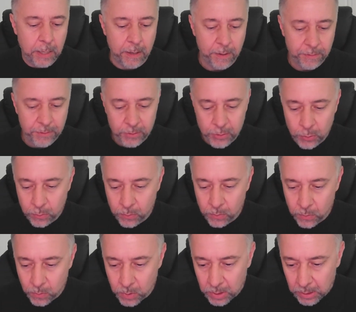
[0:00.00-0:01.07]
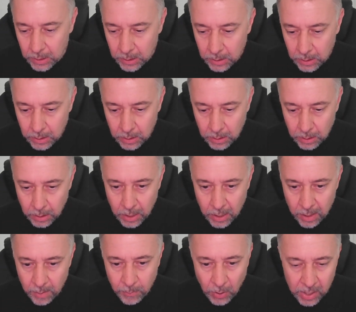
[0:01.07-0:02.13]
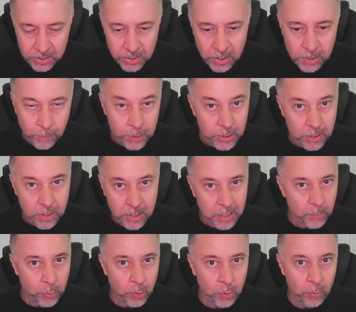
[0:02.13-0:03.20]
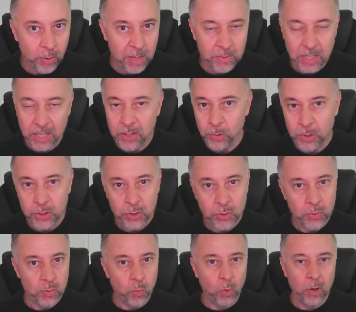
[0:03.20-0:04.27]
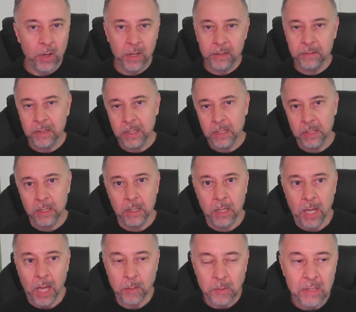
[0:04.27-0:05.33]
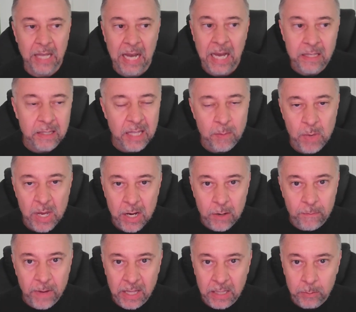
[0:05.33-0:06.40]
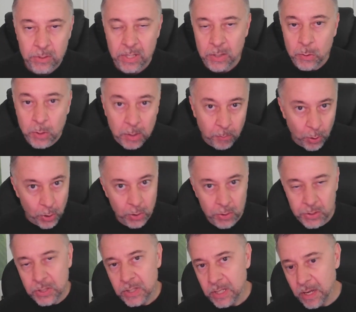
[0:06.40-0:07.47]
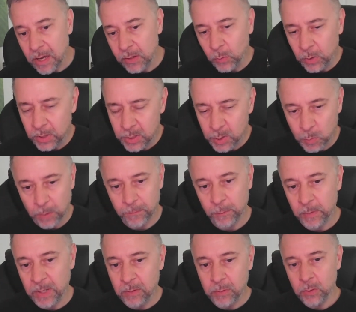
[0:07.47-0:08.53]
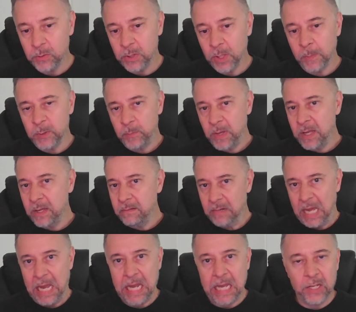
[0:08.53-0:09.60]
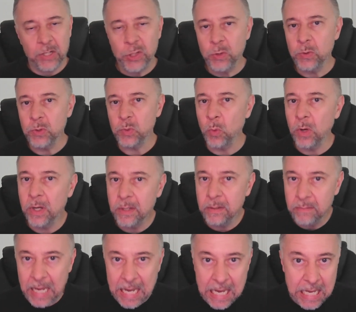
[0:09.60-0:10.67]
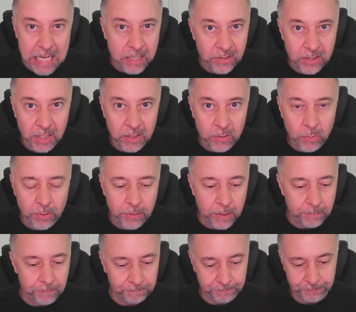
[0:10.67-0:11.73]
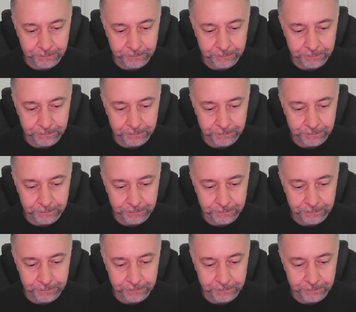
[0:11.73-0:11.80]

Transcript: The two bosses for each of the indie programs. I can only choose one. I'm glad that they made it available so that you could purchase the other ones, but for me with no stuff spent, I had to choose one and stick with it.